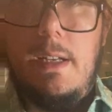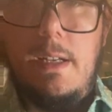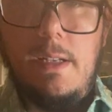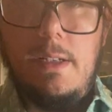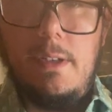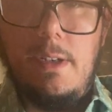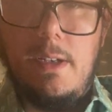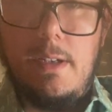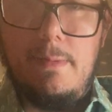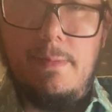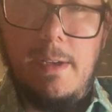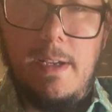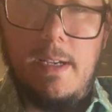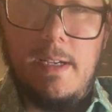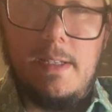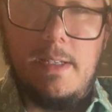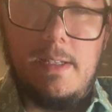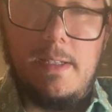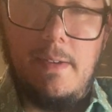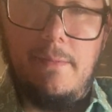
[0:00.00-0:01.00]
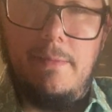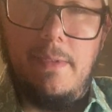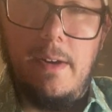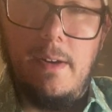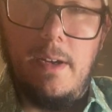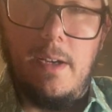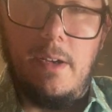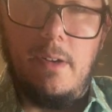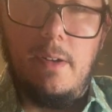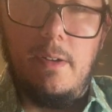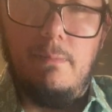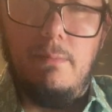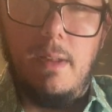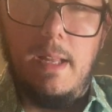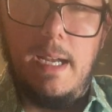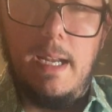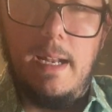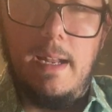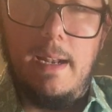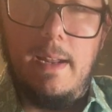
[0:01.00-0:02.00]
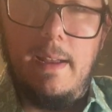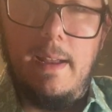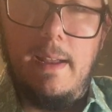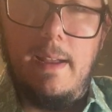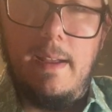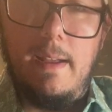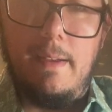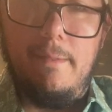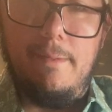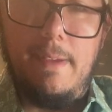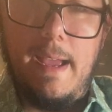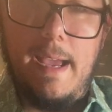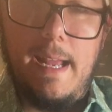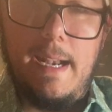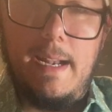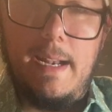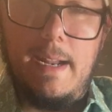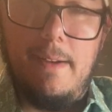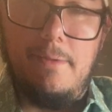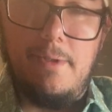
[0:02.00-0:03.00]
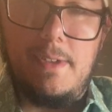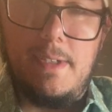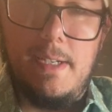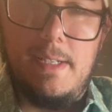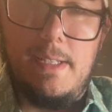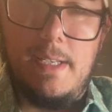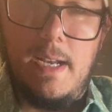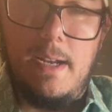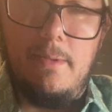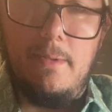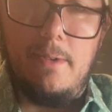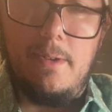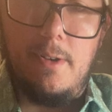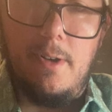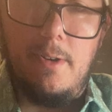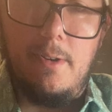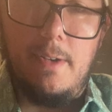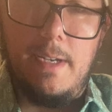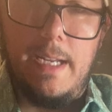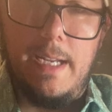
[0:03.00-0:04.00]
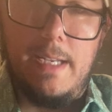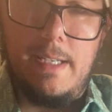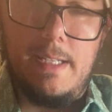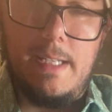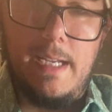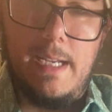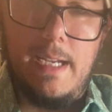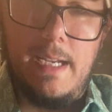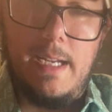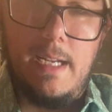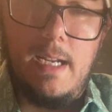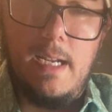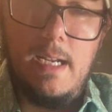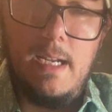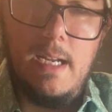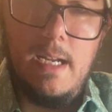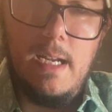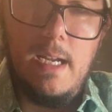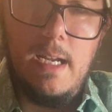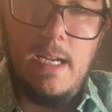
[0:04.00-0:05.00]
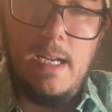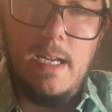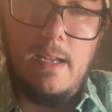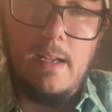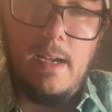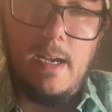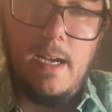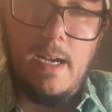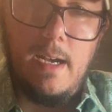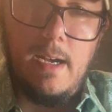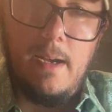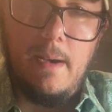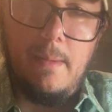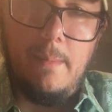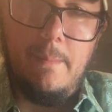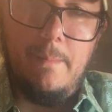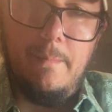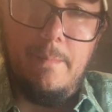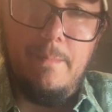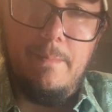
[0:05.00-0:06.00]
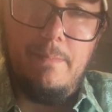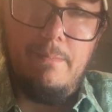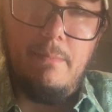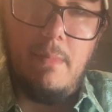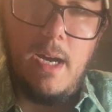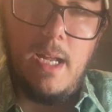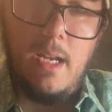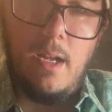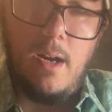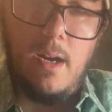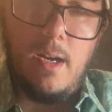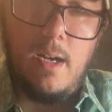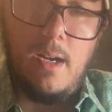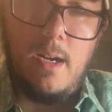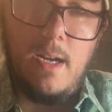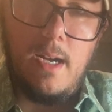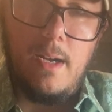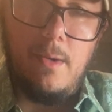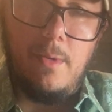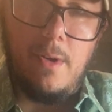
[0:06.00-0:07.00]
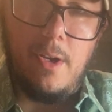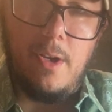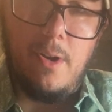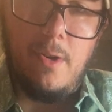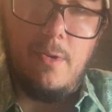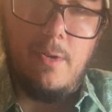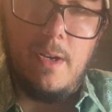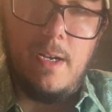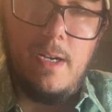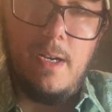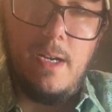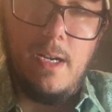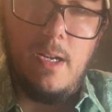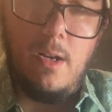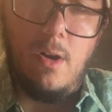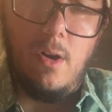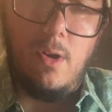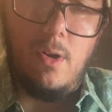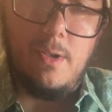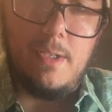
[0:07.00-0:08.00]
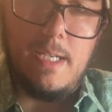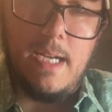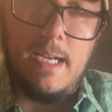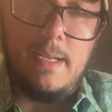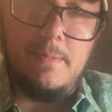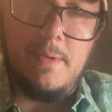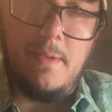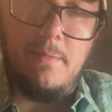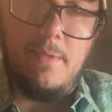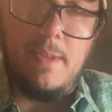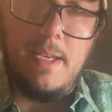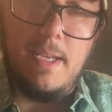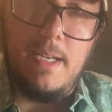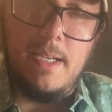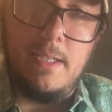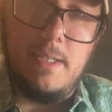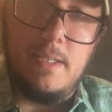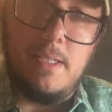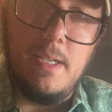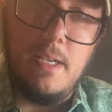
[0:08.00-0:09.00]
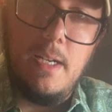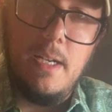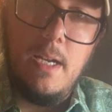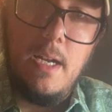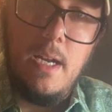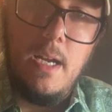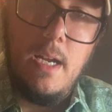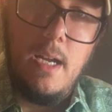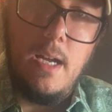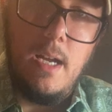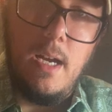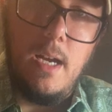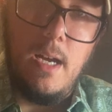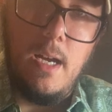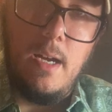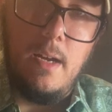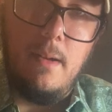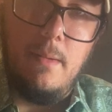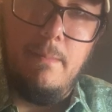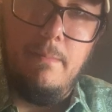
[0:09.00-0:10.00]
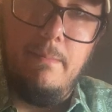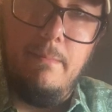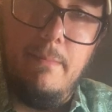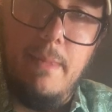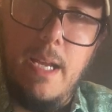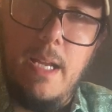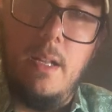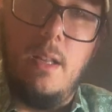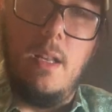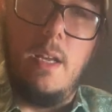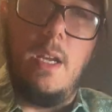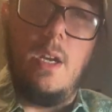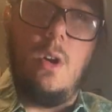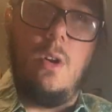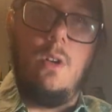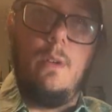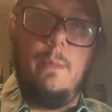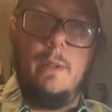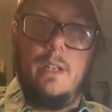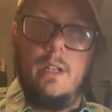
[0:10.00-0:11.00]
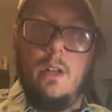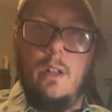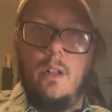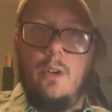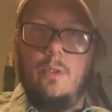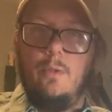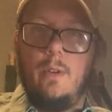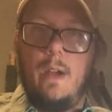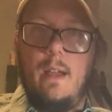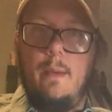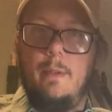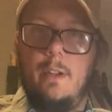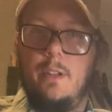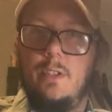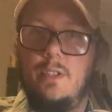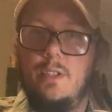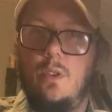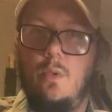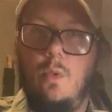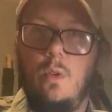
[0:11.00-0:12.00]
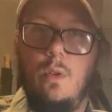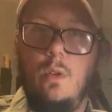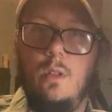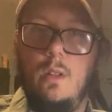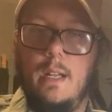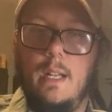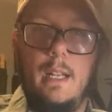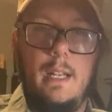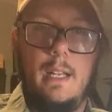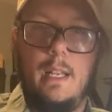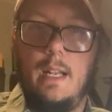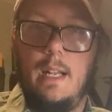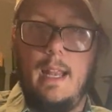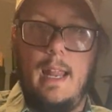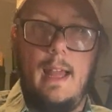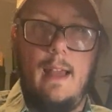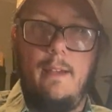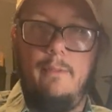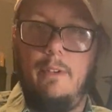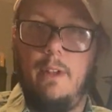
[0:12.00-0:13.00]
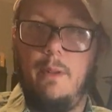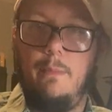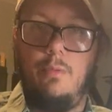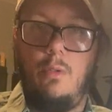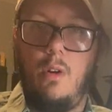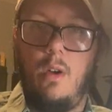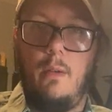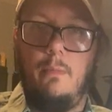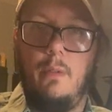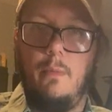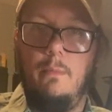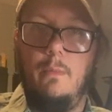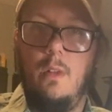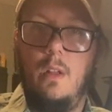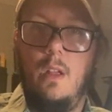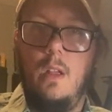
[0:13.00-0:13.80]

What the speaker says: just because it's a very good blade. I've had it ever since I turned 18. My dog and I would go and hunt all types of things, mainly armadillo, rabbit, and squirrel, and it didn't have any problem